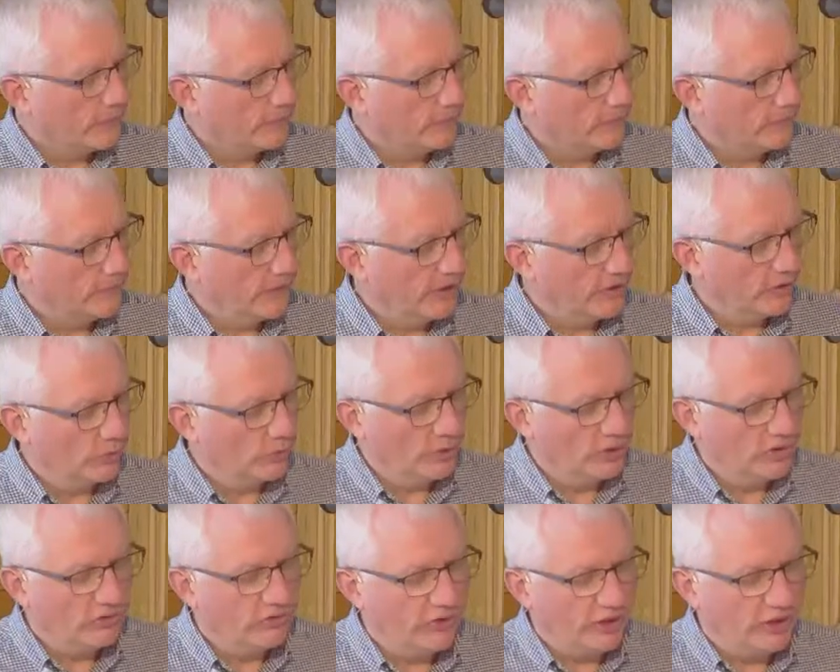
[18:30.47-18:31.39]
Father, we
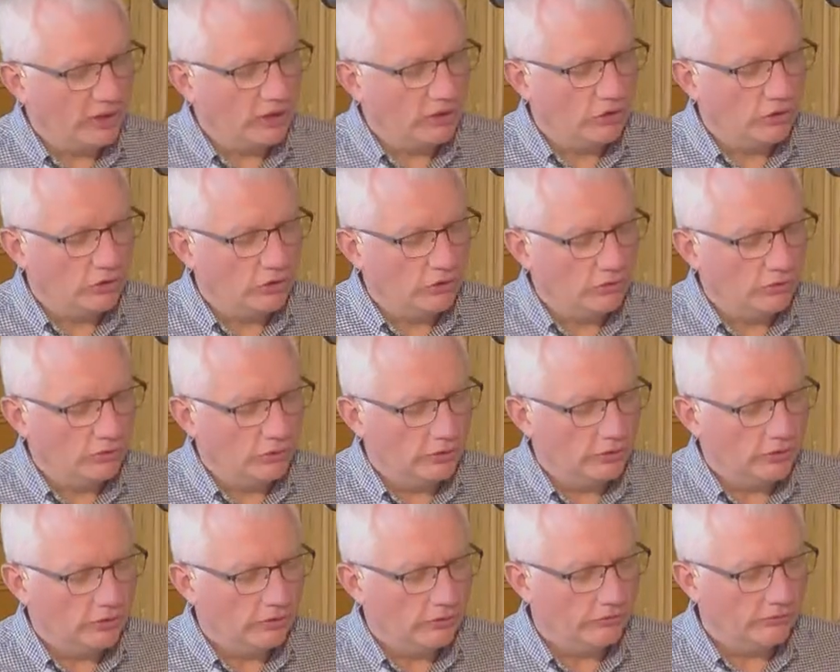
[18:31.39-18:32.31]
thank you
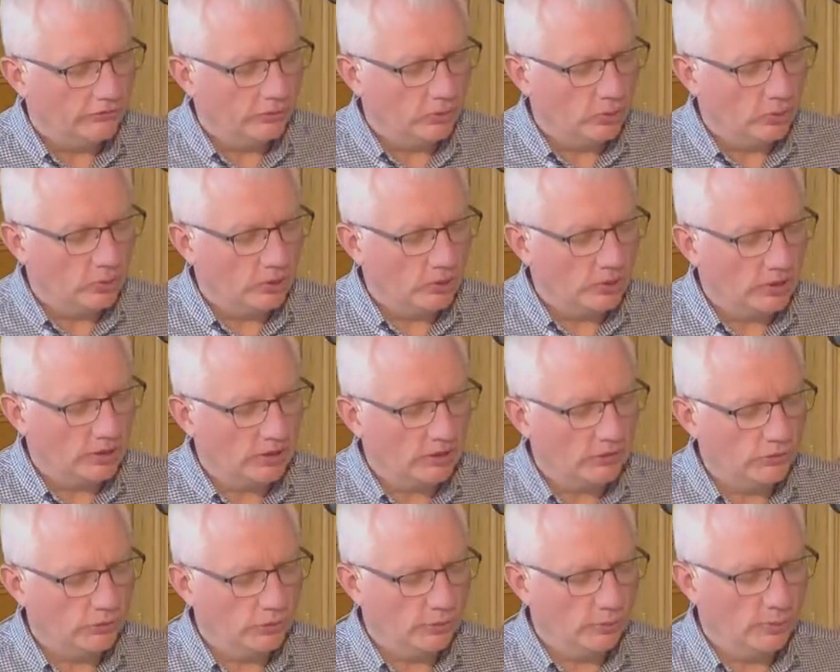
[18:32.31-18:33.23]
for
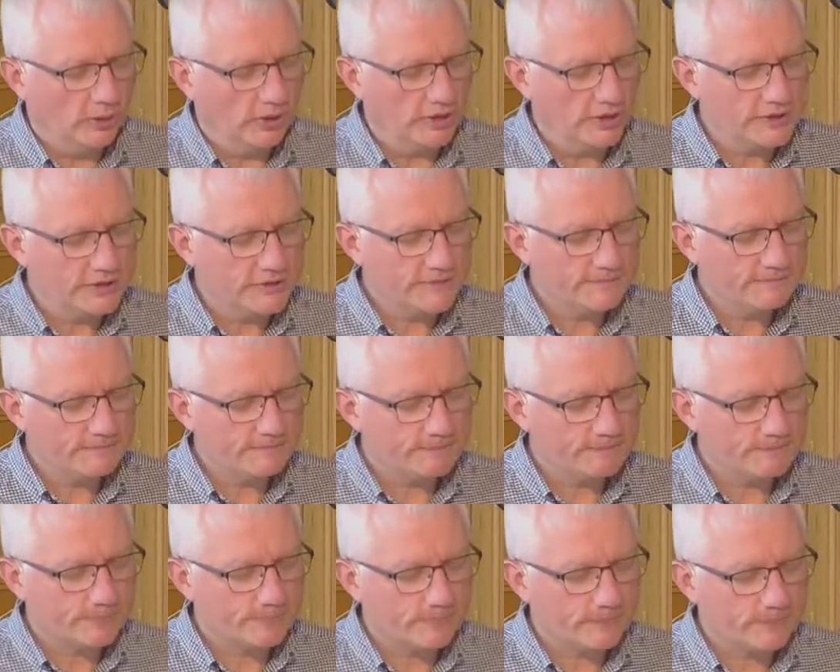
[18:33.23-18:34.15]
your word.
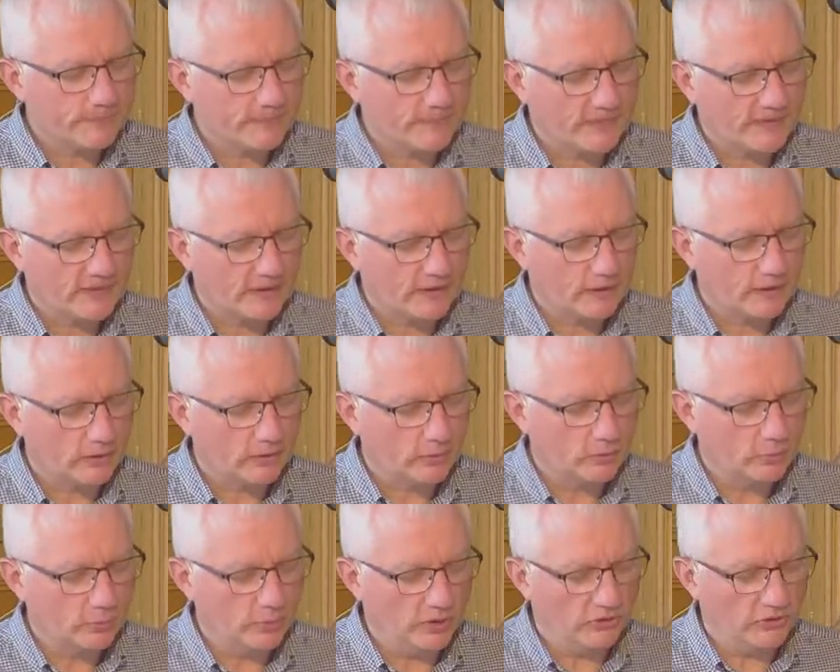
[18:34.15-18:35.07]

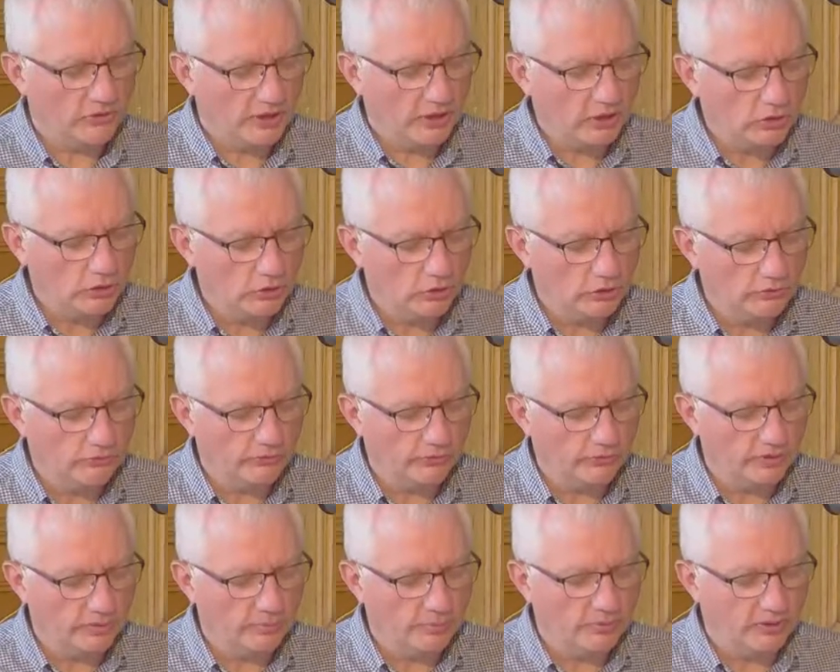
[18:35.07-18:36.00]
We thank you for
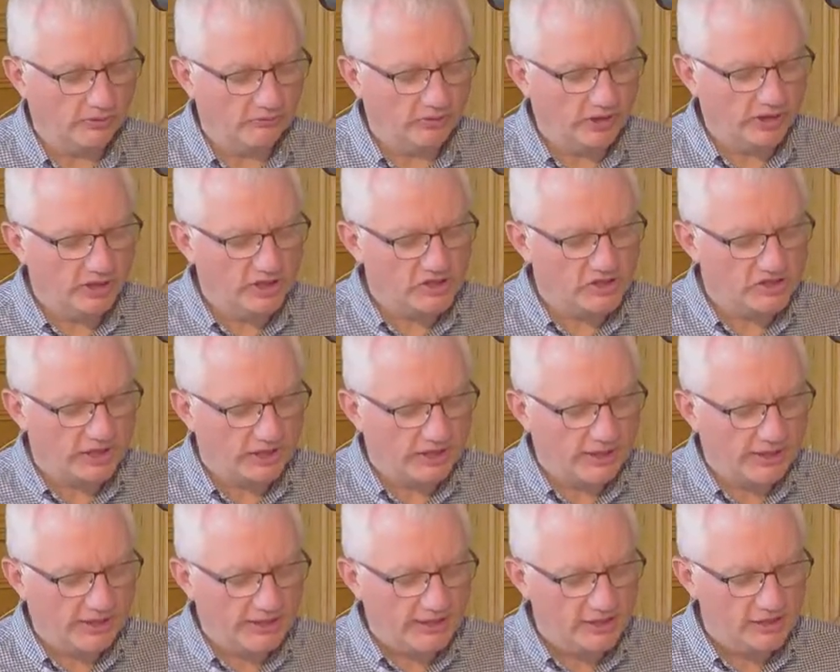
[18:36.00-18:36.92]
the privilege that it
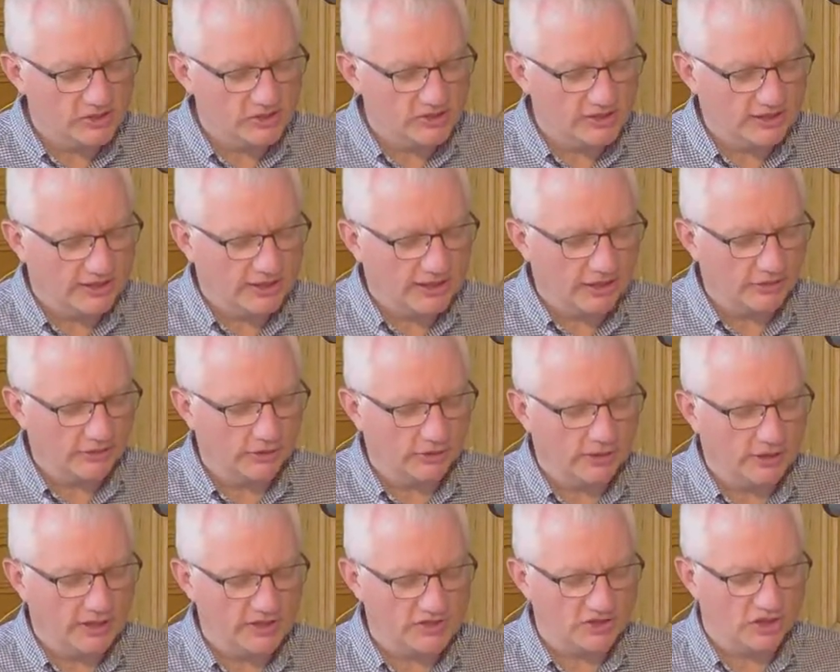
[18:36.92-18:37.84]
is to gather
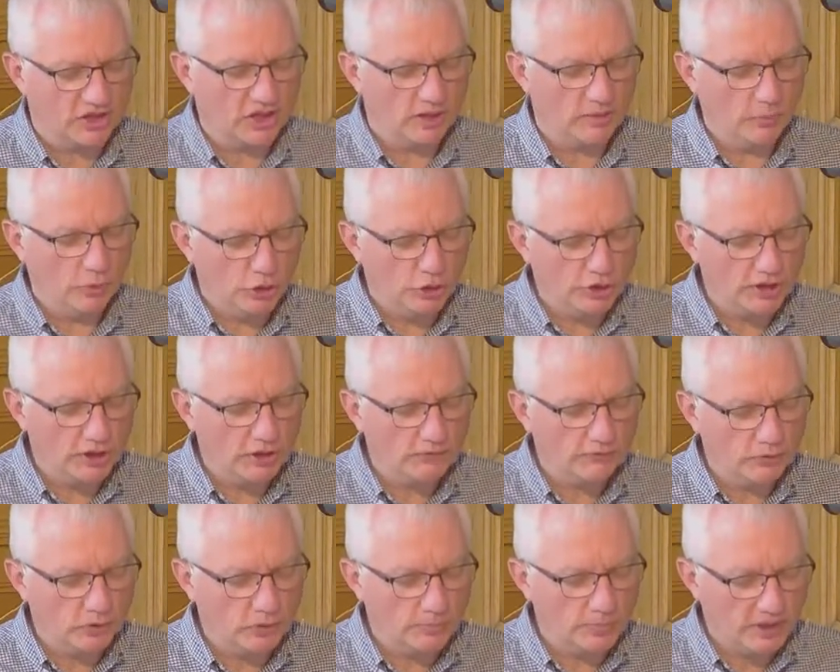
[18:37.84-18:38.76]
as a community of
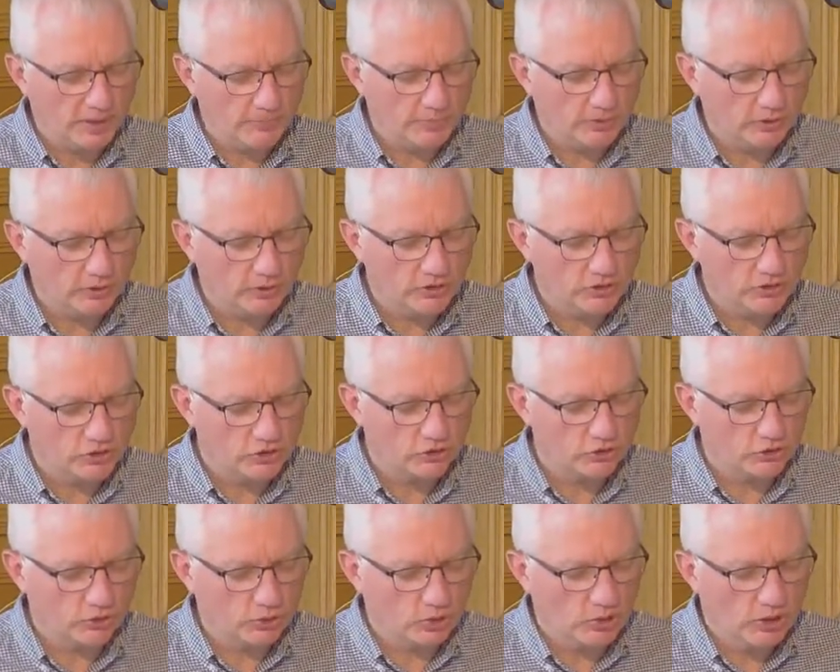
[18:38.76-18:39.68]
your people,
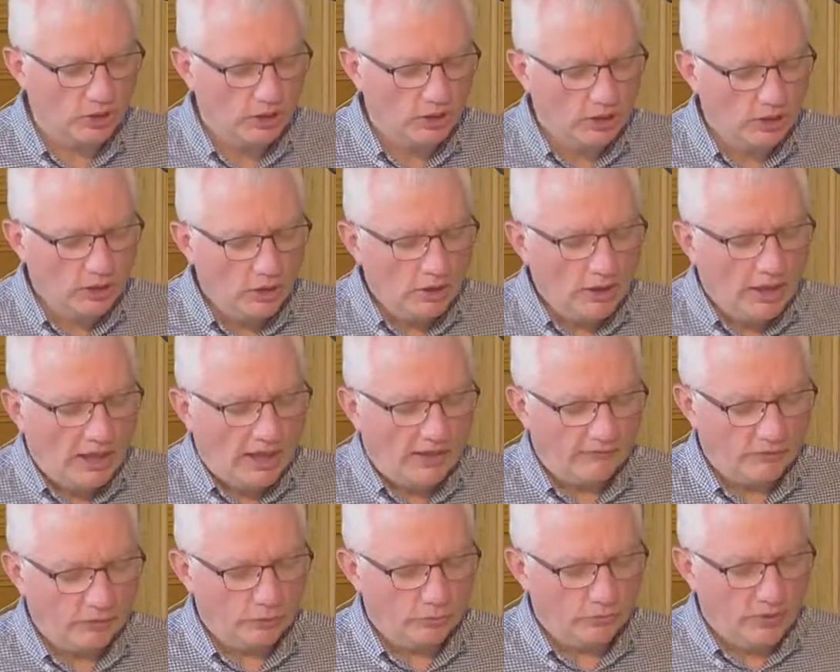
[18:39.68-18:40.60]
to have
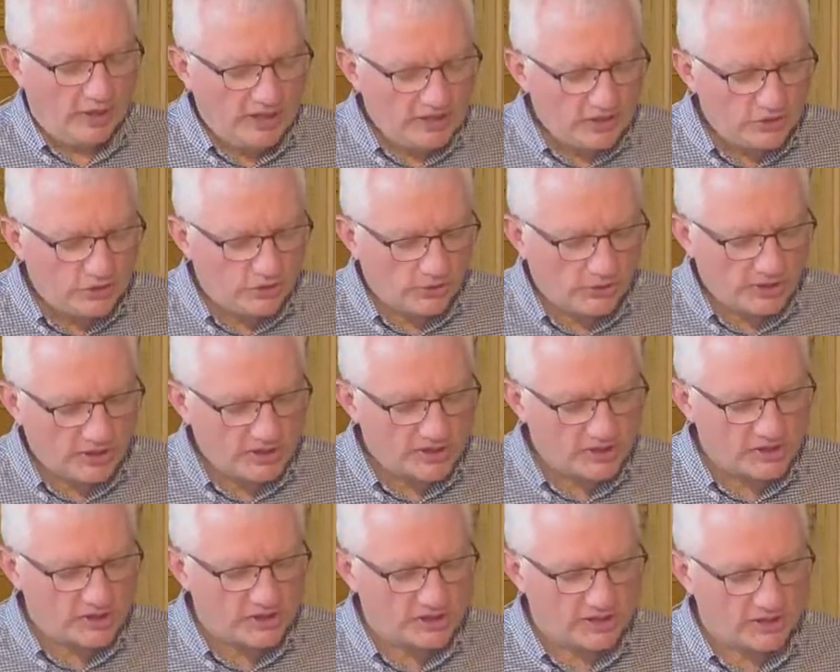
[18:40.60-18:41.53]
it read to
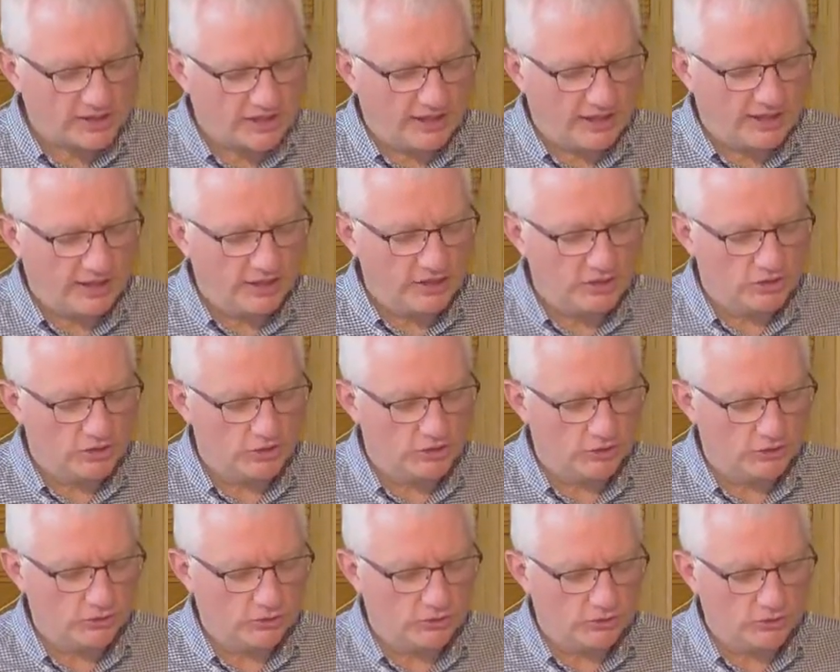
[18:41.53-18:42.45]
us and
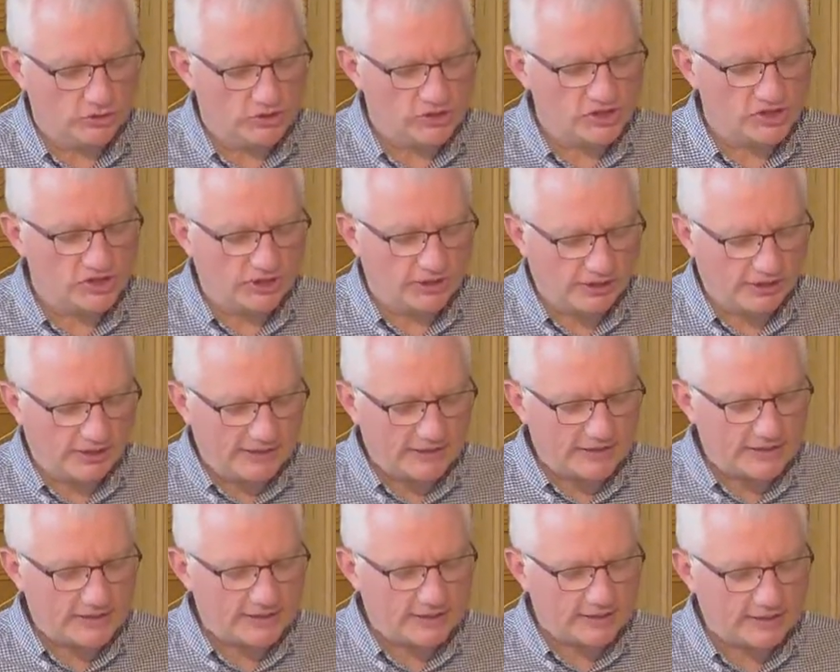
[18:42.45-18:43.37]
to study
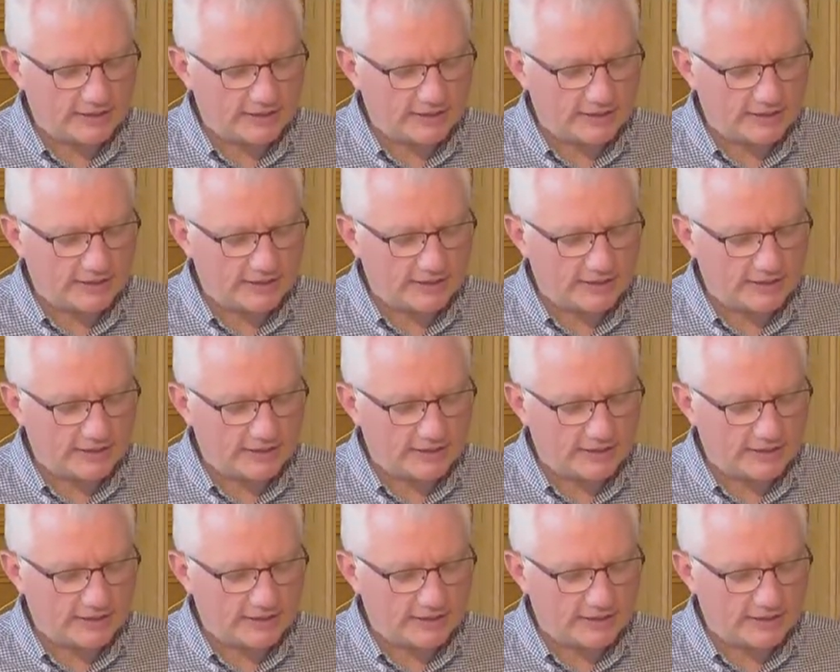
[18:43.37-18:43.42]
it.